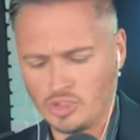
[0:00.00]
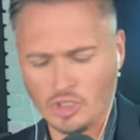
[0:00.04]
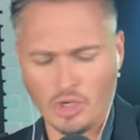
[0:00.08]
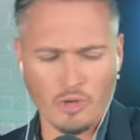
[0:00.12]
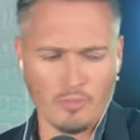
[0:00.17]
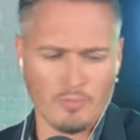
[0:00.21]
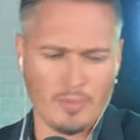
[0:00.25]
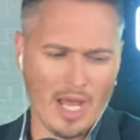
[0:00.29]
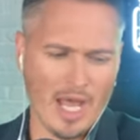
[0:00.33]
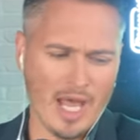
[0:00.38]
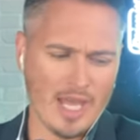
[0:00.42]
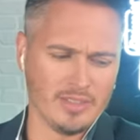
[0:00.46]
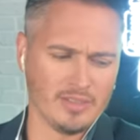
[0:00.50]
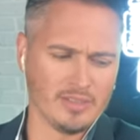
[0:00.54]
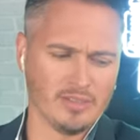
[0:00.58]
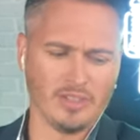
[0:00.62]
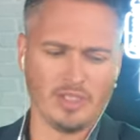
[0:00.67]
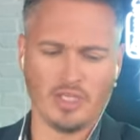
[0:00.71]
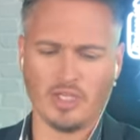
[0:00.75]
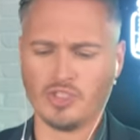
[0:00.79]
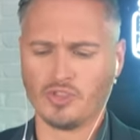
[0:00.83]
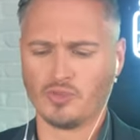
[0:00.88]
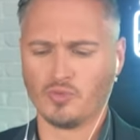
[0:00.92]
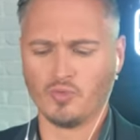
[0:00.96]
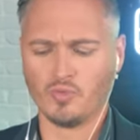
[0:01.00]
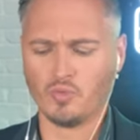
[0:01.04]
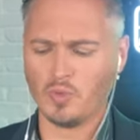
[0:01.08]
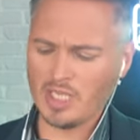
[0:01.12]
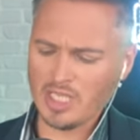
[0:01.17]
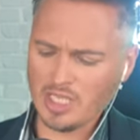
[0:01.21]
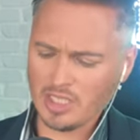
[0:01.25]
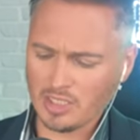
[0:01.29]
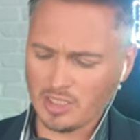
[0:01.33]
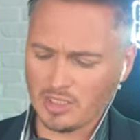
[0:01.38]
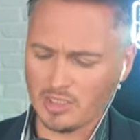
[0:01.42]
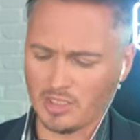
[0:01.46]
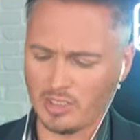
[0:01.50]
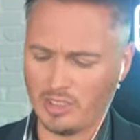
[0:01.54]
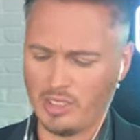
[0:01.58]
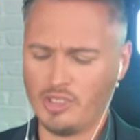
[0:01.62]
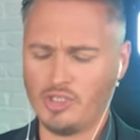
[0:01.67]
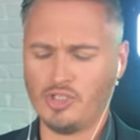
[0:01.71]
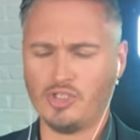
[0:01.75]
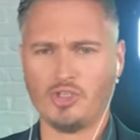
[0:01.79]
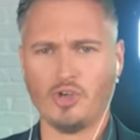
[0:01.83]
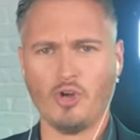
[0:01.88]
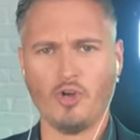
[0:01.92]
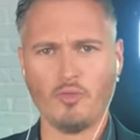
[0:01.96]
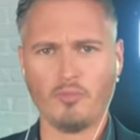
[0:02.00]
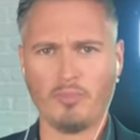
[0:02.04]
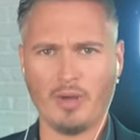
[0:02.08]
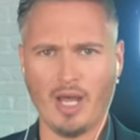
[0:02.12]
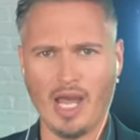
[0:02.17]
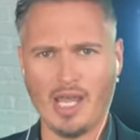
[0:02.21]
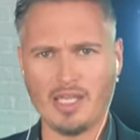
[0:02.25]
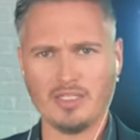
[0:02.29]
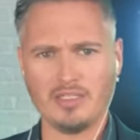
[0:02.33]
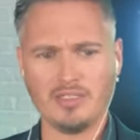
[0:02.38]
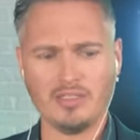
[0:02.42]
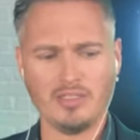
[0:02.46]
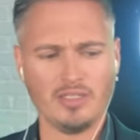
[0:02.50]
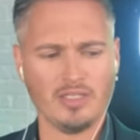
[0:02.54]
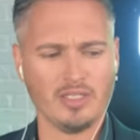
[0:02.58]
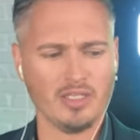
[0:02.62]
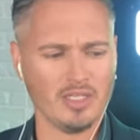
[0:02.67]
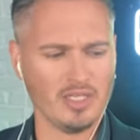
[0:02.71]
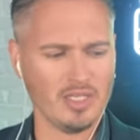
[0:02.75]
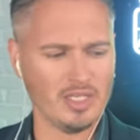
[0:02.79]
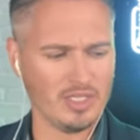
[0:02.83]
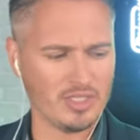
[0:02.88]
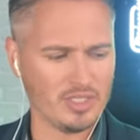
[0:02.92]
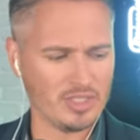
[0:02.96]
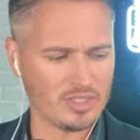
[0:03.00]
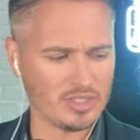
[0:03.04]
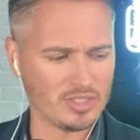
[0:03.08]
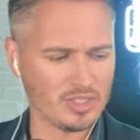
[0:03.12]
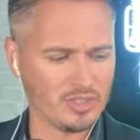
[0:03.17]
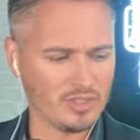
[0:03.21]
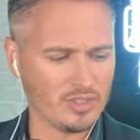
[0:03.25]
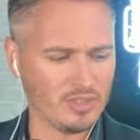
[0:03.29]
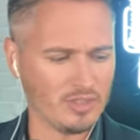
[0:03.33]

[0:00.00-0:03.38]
Biden is weak and Joe Biden is